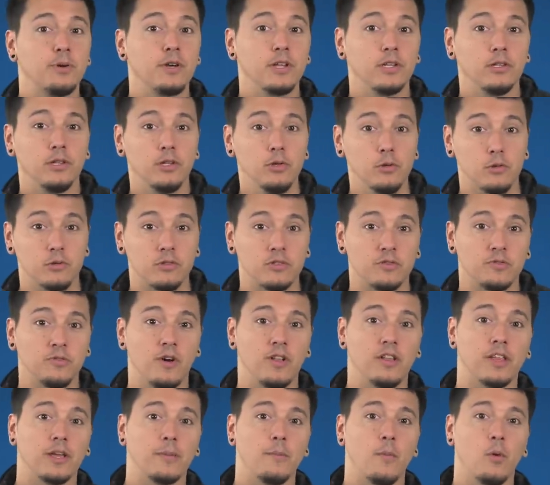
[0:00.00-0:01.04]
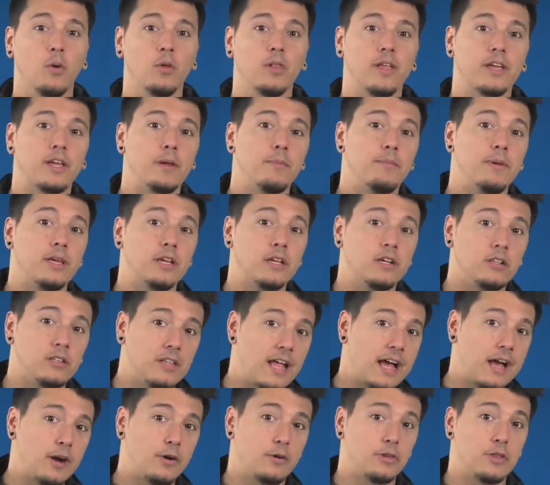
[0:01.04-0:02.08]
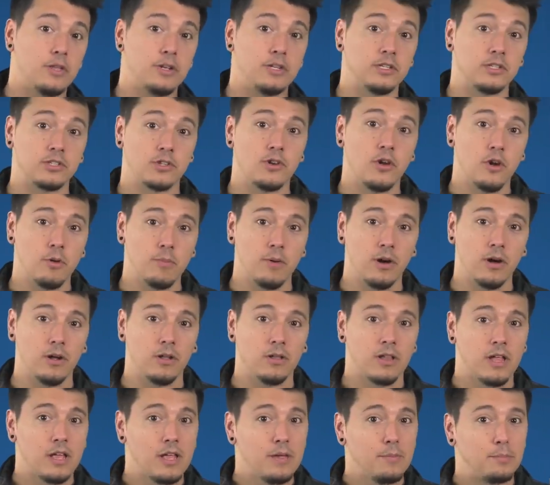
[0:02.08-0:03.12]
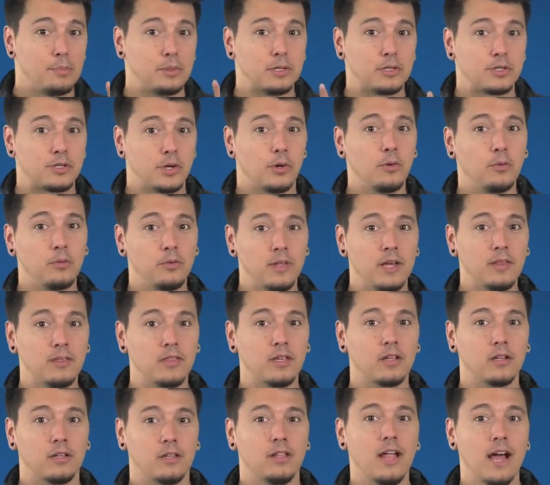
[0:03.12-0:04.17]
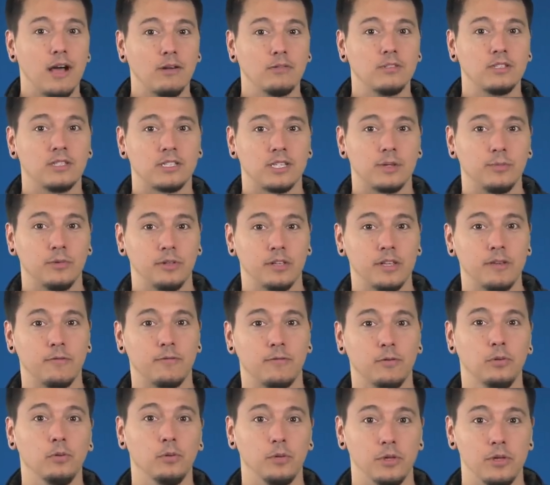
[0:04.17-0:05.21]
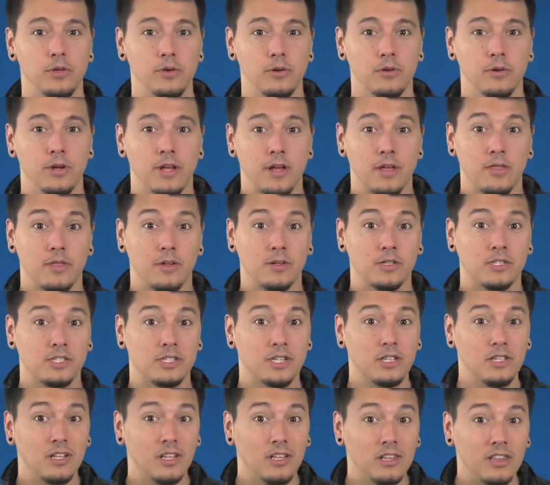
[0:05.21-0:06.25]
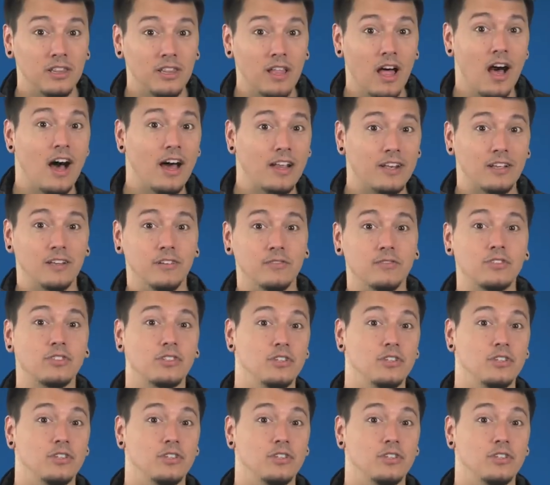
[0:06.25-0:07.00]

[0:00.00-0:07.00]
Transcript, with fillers: pretty loose, falling more like a big cloud than a snowball. But don't let the cloud simile fool you. There's still a lot of